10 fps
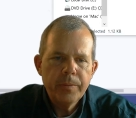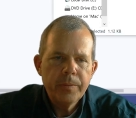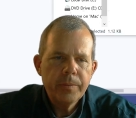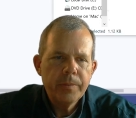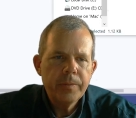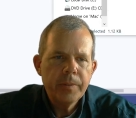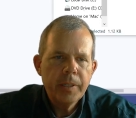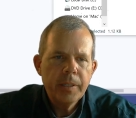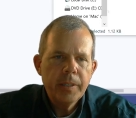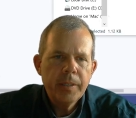
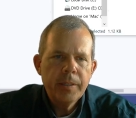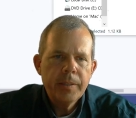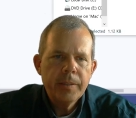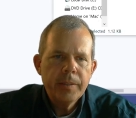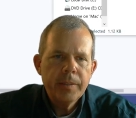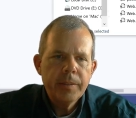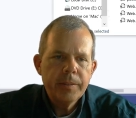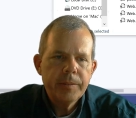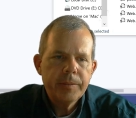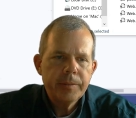
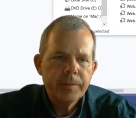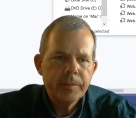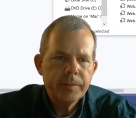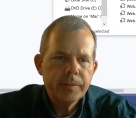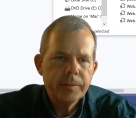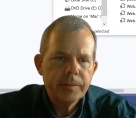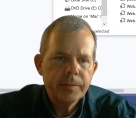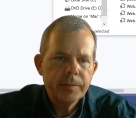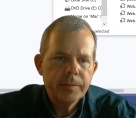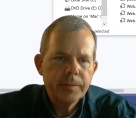
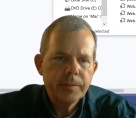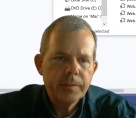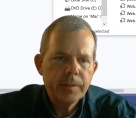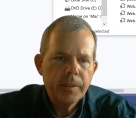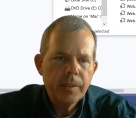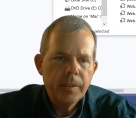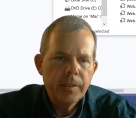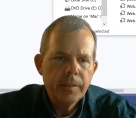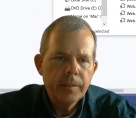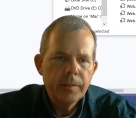
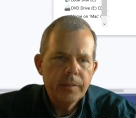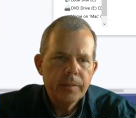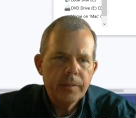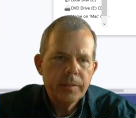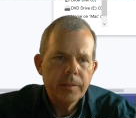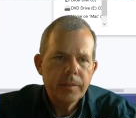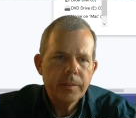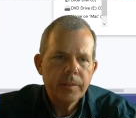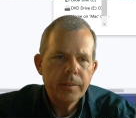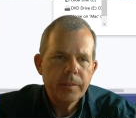
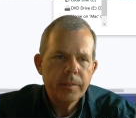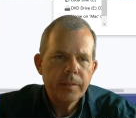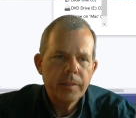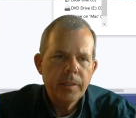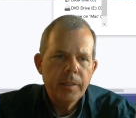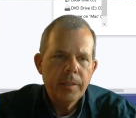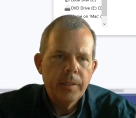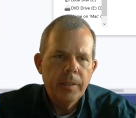Nobody speaks.